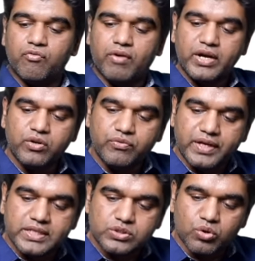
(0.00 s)
Why do we
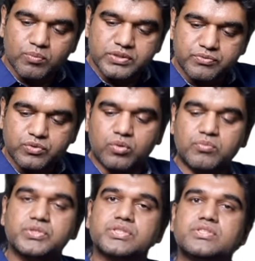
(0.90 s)
get so much of
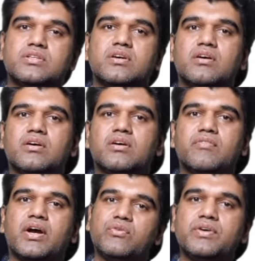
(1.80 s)
thrombosis?
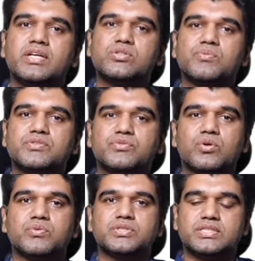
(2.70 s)
Why do we get so much of
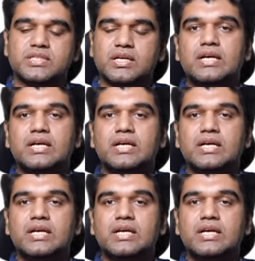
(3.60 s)
thrombosis?